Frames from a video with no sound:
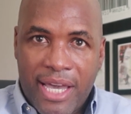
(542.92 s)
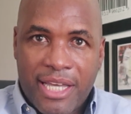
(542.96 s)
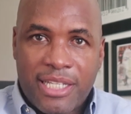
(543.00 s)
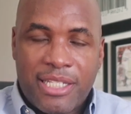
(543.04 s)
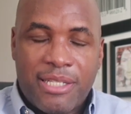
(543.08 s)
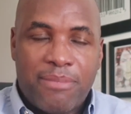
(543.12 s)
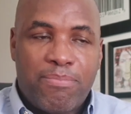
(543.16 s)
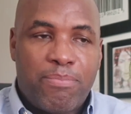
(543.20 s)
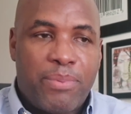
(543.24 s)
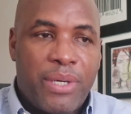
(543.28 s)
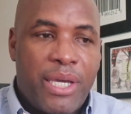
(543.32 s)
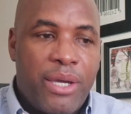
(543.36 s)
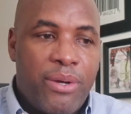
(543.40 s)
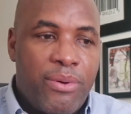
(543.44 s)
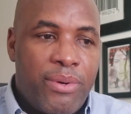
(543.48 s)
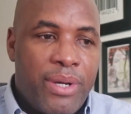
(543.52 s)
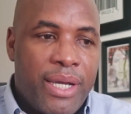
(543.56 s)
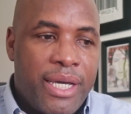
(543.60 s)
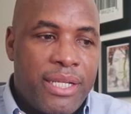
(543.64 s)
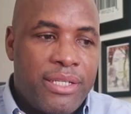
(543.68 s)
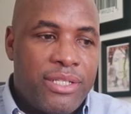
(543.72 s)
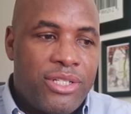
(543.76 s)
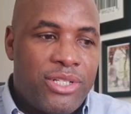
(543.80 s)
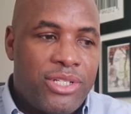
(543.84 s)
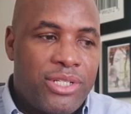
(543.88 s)

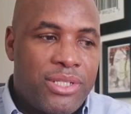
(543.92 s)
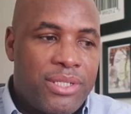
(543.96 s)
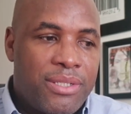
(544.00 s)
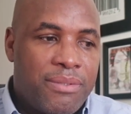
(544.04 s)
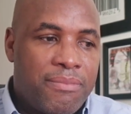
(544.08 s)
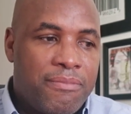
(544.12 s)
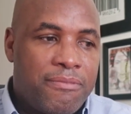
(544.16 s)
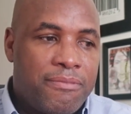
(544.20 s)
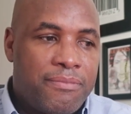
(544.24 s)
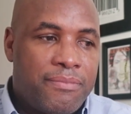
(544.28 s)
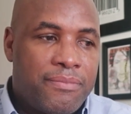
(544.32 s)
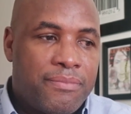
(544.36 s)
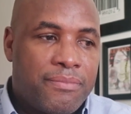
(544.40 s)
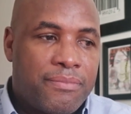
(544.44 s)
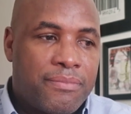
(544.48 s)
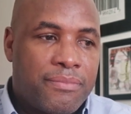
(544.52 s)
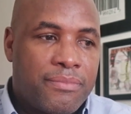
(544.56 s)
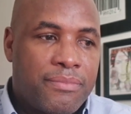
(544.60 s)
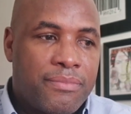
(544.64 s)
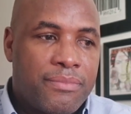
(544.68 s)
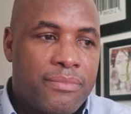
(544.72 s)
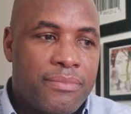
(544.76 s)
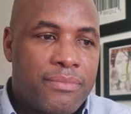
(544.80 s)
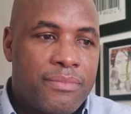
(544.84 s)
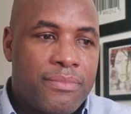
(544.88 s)
experienced
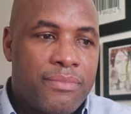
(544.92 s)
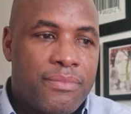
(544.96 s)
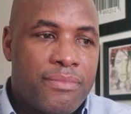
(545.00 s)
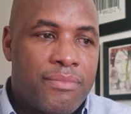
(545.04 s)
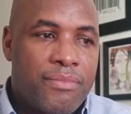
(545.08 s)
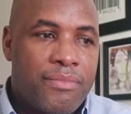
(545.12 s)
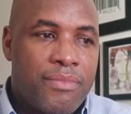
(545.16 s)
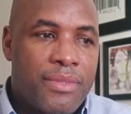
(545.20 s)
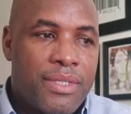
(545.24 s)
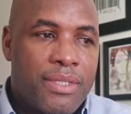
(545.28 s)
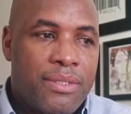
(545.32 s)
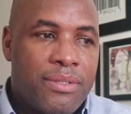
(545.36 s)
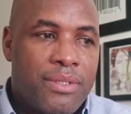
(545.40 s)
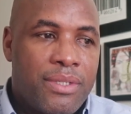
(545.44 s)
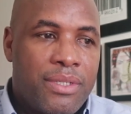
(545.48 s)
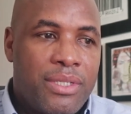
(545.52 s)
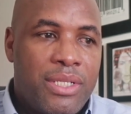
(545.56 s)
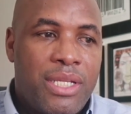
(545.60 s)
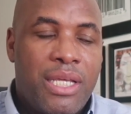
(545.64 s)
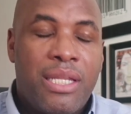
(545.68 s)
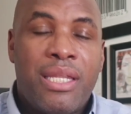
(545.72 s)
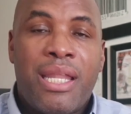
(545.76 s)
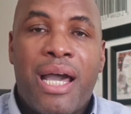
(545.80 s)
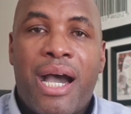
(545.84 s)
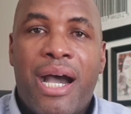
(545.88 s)

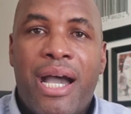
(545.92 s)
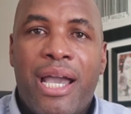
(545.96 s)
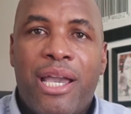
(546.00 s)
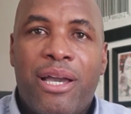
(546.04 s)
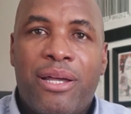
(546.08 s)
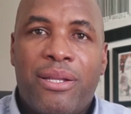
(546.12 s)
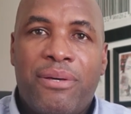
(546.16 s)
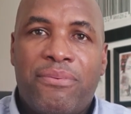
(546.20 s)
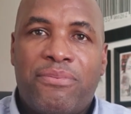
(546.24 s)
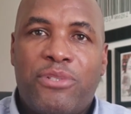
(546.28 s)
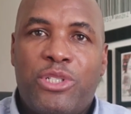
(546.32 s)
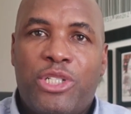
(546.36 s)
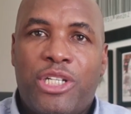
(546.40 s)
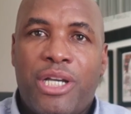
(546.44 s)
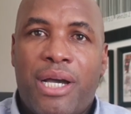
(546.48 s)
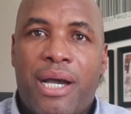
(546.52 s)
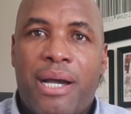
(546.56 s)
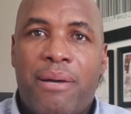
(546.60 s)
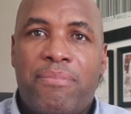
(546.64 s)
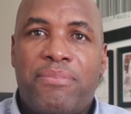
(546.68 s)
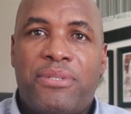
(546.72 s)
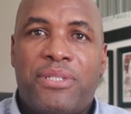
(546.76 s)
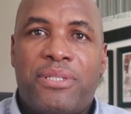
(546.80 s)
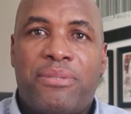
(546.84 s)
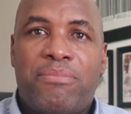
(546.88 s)
denial of
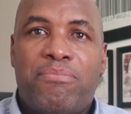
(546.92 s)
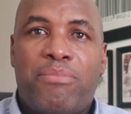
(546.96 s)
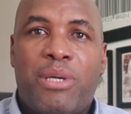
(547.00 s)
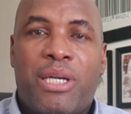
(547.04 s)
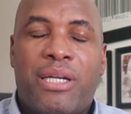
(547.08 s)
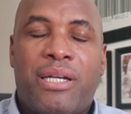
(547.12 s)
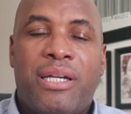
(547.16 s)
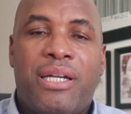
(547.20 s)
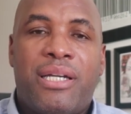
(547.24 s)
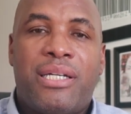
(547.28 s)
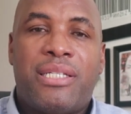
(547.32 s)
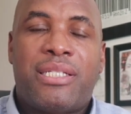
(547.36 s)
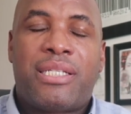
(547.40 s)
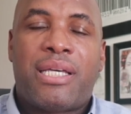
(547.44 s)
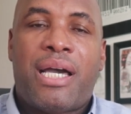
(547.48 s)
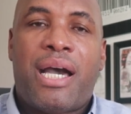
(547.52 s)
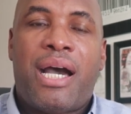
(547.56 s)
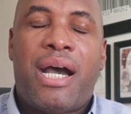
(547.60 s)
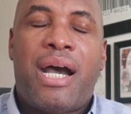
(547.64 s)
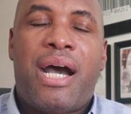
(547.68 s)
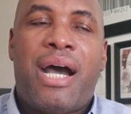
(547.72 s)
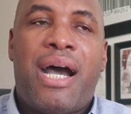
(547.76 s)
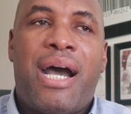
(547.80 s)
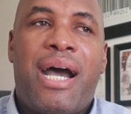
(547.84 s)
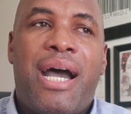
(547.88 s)
jobs because
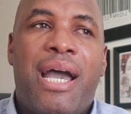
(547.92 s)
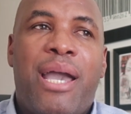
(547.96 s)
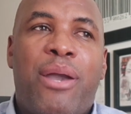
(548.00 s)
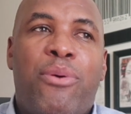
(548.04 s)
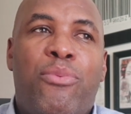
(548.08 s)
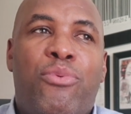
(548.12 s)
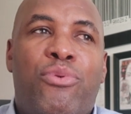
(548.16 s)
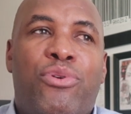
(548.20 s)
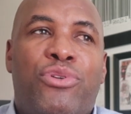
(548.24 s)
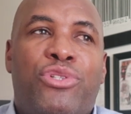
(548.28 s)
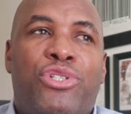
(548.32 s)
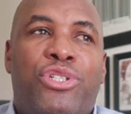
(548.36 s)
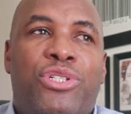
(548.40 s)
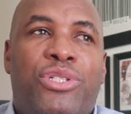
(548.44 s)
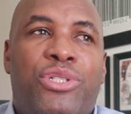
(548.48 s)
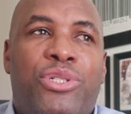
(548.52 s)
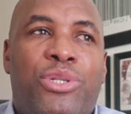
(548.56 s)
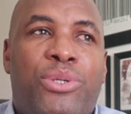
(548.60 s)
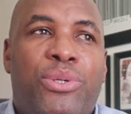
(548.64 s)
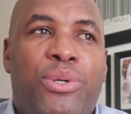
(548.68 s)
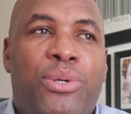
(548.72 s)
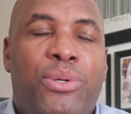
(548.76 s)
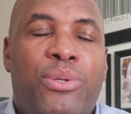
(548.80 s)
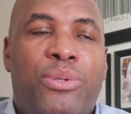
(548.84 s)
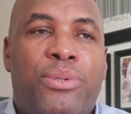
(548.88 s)
I was
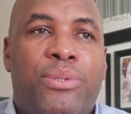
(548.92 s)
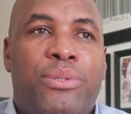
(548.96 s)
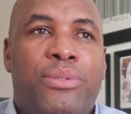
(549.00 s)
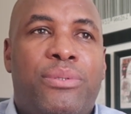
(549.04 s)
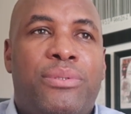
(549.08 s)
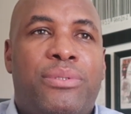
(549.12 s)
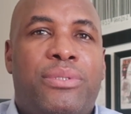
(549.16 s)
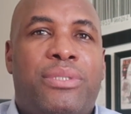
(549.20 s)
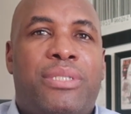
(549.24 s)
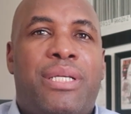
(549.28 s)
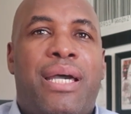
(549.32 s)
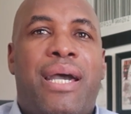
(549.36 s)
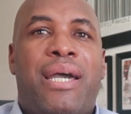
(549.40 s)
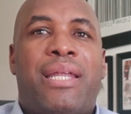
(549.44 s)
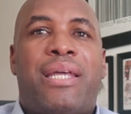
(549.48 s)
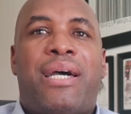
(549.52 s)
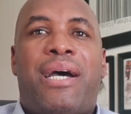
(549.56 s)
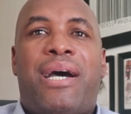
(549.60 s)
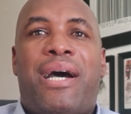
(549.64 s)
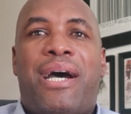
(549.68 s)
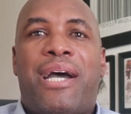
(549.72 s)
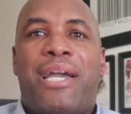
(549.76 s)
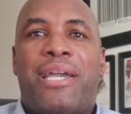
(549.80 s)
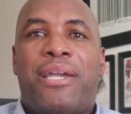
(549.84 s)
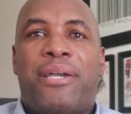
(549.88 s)
told that
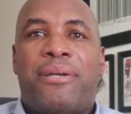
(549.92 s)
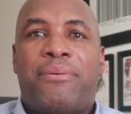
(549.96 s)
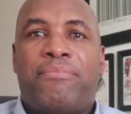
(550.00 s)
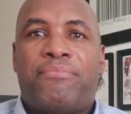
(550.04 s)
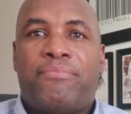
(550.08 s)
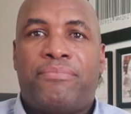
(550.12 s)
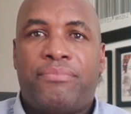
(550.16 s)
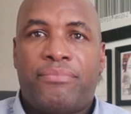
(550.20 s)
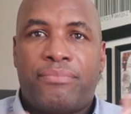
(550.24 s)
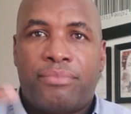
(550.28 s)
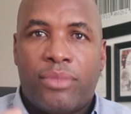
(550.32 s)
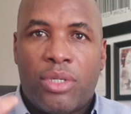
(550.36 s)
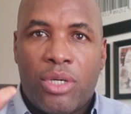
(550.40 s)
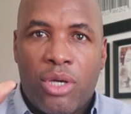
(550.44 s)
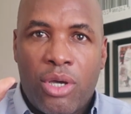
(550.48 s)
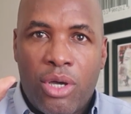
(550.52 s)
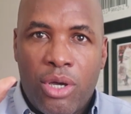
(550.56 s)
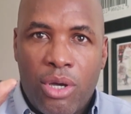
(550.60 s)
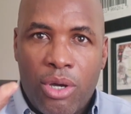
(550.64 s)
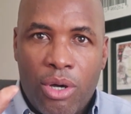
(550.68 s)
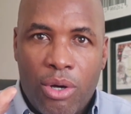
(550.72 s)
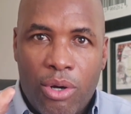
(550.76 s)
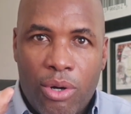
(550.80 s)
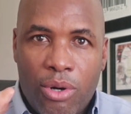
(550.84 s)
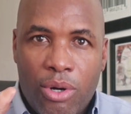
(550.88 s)
I am
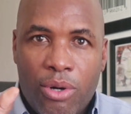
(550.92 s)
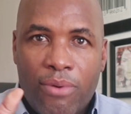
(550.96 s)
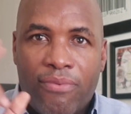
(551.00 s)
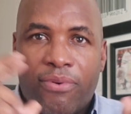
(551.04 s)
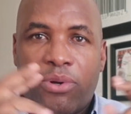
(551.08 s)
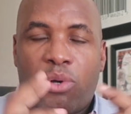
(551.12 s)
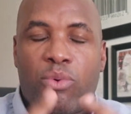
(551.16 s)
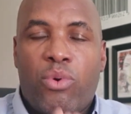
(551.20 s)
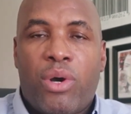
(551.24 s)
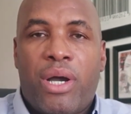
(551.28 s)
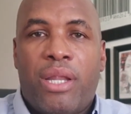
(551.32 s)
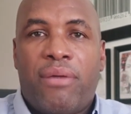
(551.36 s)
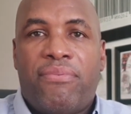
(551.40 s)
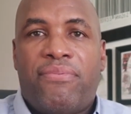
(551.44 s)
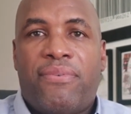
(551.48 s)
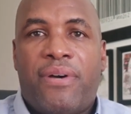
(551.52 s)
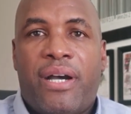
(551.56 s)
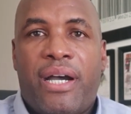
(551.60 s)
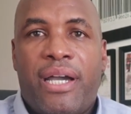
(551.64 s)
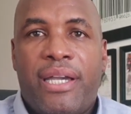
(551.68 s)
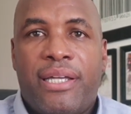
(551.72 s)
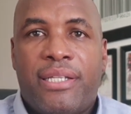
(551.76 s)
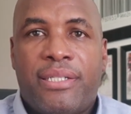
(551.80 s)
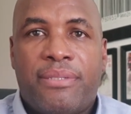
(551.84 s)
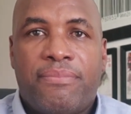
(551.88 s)

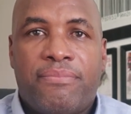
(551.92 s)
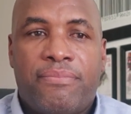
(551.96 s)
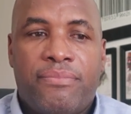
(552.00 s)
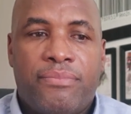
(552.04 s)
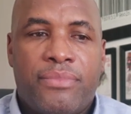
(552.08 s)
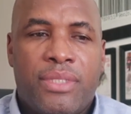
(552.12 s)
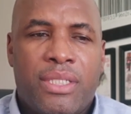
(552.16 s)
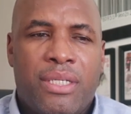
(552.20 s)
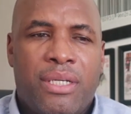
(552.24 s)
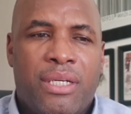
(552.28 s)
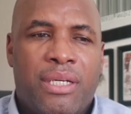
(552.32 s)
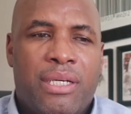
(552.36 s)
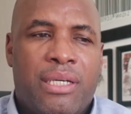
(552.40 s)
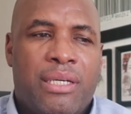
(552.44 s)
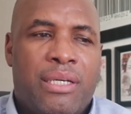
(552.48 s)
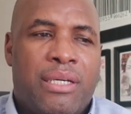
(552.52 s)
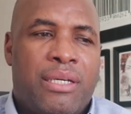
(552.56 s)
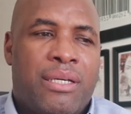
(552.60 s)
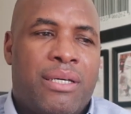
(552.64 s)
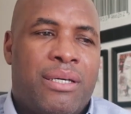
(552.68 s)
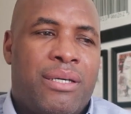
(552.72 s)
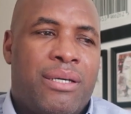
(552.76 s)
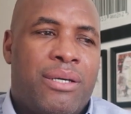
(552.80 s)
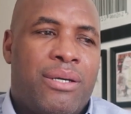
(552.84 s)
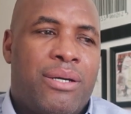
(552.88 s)
overqualified.
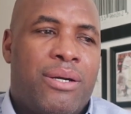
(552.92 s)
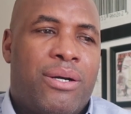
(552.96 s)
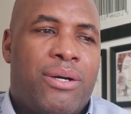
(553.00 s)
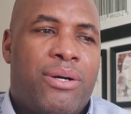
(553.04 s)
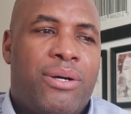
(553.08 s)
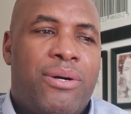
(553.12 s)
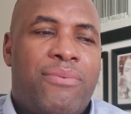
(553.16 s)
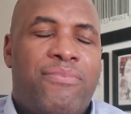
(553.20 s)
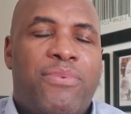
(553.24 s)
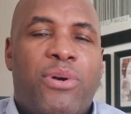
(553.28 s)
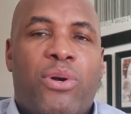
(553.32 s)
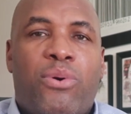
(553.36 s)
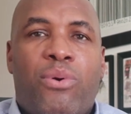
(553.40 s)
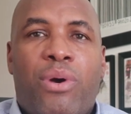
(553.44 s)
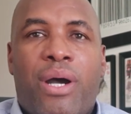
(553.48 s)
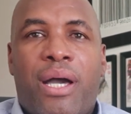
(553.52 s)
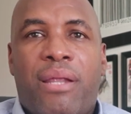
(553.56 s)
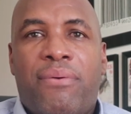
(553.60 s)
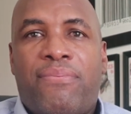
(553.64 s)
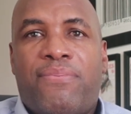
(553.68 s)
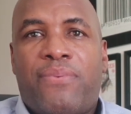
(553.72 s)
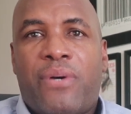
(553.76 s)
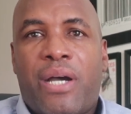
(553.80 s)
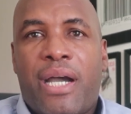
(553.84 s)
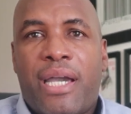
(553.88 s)

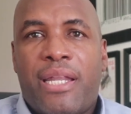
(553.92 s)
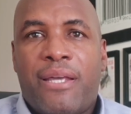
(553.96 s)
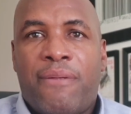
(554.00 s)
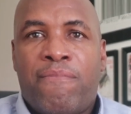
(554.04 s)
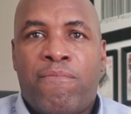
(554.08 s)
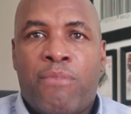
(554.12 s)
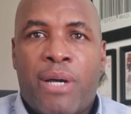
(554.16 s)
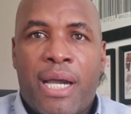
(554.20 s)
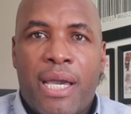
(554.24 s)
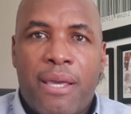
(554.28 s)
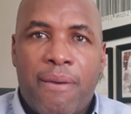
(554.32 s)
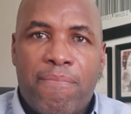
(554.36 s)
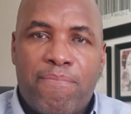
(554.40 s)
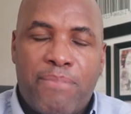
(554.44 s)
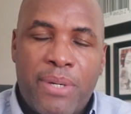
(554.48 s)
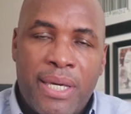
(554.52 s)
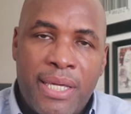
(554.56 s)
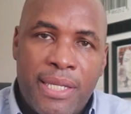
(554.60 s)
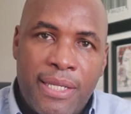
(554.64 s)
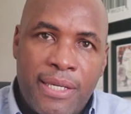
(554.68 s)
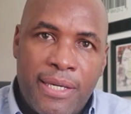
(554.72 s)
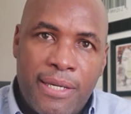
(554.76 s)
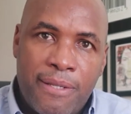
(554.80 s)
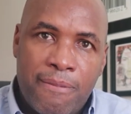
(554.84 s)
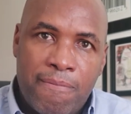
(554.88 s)
Overqualified, in my
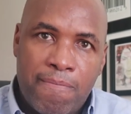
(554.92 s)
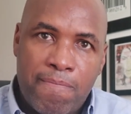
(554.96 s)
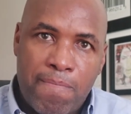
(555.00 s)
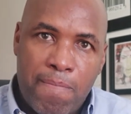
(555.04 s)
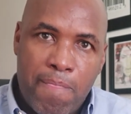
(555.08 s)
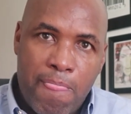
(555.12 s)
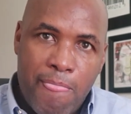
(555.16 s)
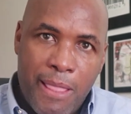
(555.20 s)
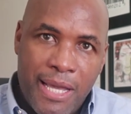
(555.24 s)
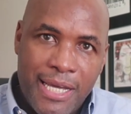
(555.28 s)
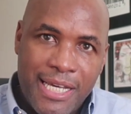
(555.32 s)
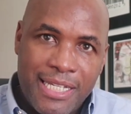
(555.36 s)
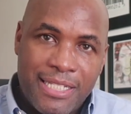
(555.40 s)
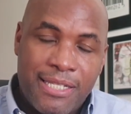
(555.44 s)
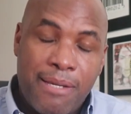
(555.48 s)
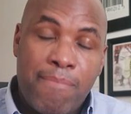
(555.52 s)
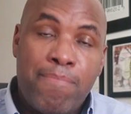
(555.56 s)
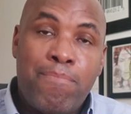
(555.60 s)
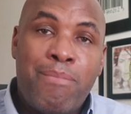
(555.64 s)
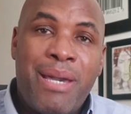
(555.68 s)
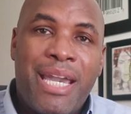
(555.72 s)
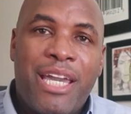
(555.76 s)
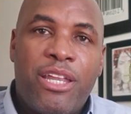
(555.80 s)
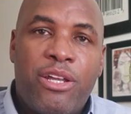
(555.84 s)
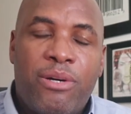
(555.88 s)
opinion, is a
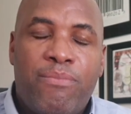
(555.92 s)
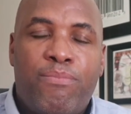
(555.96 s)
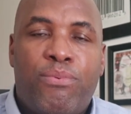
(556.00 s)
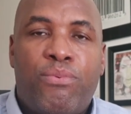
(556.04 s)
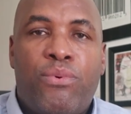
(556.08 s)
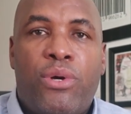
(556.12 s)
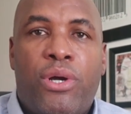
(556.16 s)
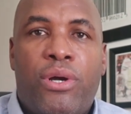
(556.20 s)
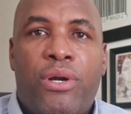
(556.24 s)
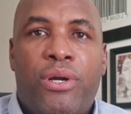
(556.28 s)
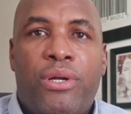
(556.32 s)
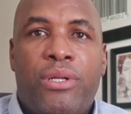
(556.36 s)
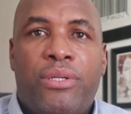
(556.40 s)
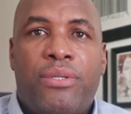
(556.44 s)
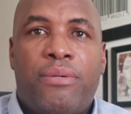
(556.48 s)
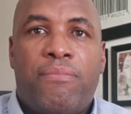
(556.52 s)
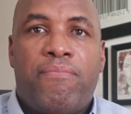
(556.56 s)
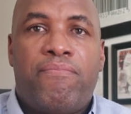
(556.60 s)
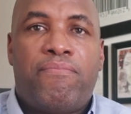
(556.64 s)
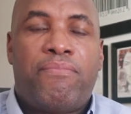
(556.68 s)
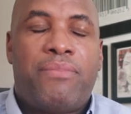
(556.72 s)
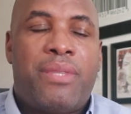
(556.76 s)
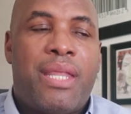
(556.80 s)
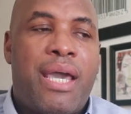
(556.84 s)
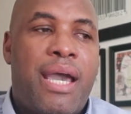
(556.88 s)
made-up word
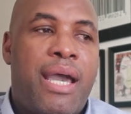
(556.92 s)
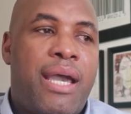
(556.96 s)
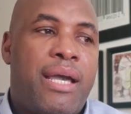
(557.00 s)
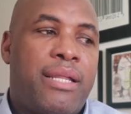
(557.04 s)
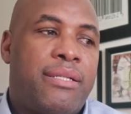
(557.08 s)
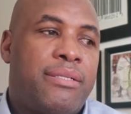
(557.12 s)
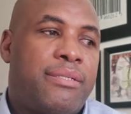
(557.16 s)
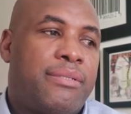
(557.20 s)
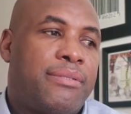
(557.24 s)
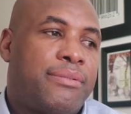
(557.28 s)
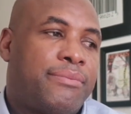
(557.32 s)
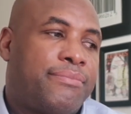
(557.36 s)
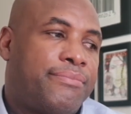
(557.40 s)
that